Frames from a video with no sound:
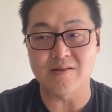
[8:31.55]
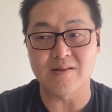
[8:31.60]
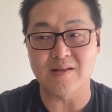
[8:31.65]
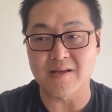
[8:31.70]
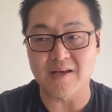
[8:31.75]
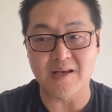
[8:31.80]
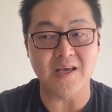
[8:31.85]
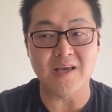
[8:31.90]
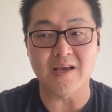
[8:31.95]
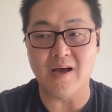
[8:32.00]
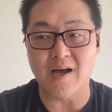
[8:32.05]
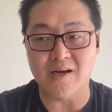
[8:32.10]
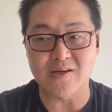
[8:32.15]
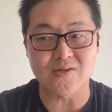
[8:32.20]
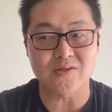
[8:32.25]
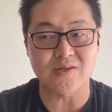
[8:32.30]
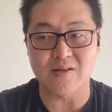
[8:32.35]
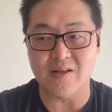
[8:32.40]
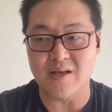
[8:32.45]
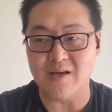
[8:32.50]
the
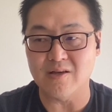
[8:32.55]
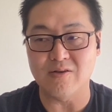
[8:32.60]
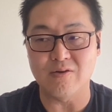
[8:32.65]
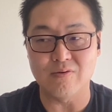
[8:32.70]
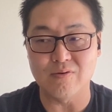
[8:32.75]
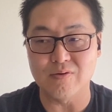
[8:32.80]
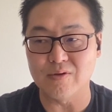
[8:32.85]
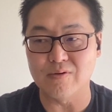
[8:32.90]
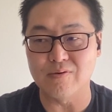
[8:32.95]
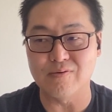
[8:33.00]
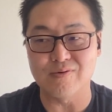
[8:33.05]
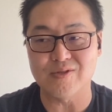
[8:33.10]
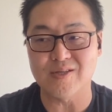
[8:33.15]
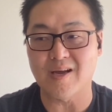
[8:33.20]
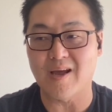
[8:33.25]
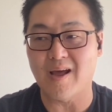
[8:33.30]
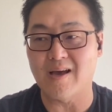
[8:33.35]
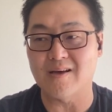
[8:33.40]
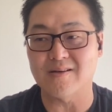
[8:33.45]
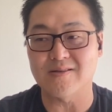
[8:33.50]
kiosk that you use to
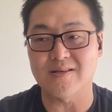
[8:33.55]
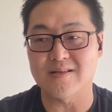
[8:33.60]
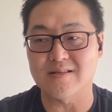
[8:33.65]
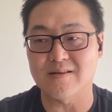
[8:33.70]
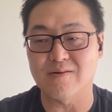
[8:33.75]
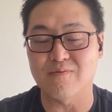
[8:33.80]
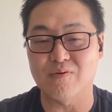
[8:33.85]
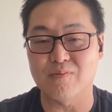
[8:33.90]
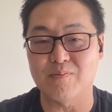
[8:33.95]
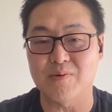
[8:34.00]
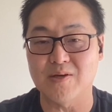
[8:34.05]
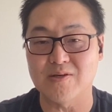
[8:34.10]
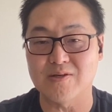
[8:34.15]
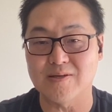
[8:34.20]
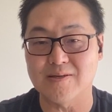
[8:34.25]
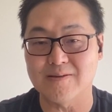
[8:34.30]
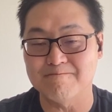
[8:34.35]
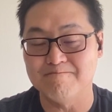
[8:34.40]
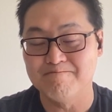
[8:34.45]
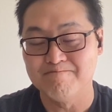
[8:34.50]
access information